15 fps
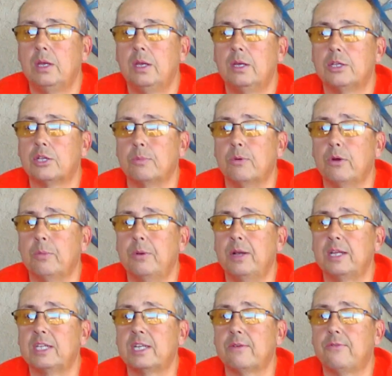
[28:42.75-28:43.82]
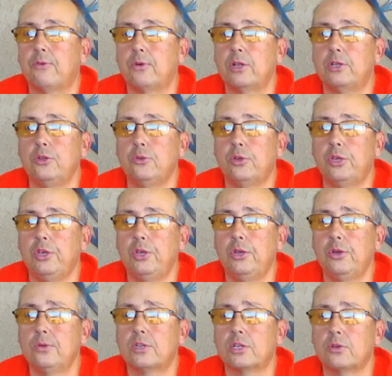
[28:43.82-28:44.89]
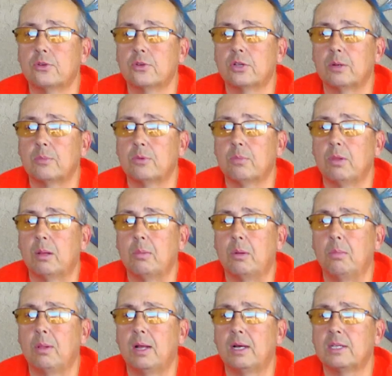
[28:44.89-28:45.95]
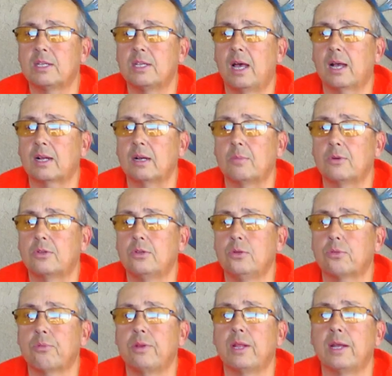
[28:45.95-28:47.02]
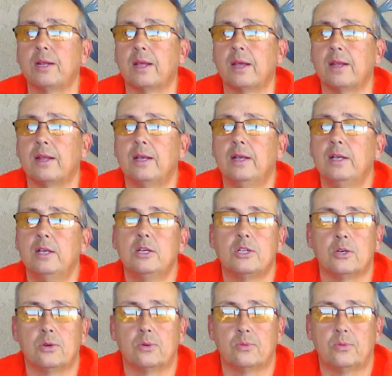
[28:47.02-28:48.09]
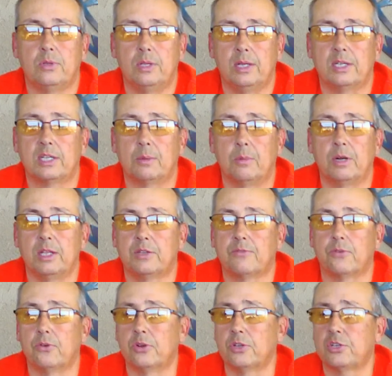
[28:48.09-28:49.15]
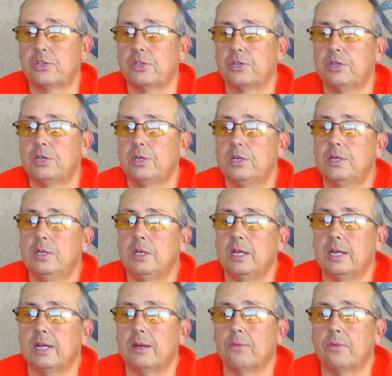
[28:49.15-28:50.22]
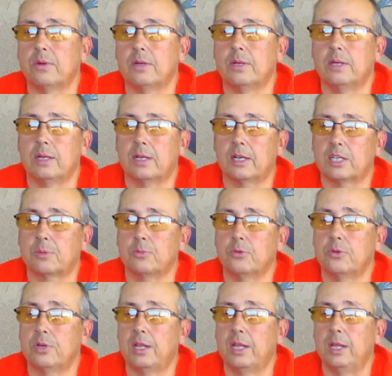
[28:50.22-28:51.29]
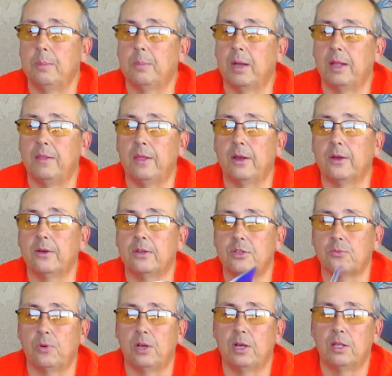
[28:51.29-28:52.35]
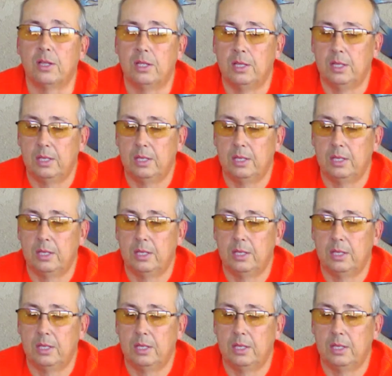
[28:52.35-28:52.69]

Suburban SF42Q, serial number, blah, blah, blah, stock number 2399. So did somebody's furnace and a customer name on there as well.